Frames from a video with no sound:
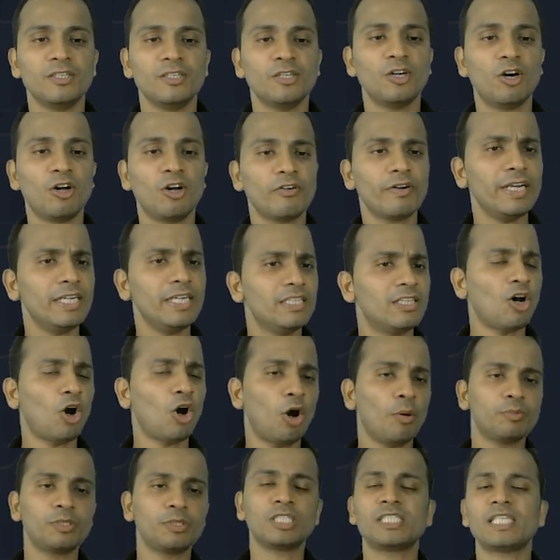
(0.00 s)
All right. The
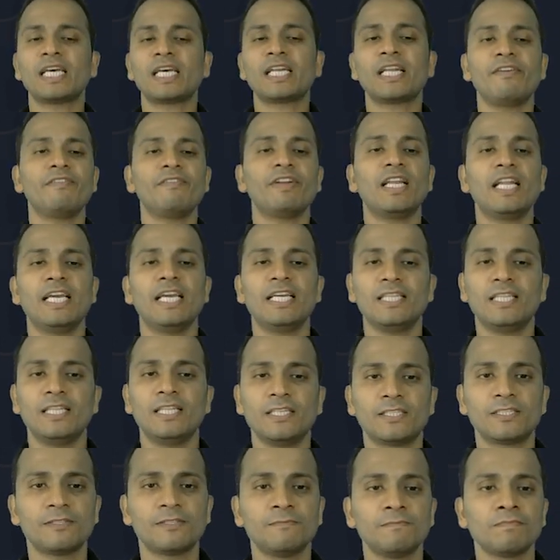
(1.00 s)
options are given like
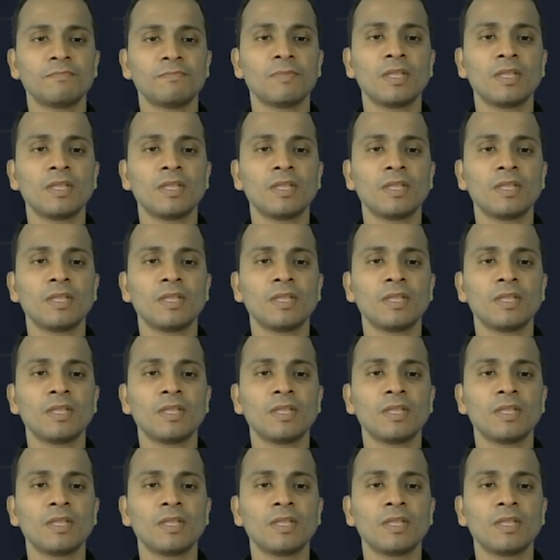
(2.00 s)
this.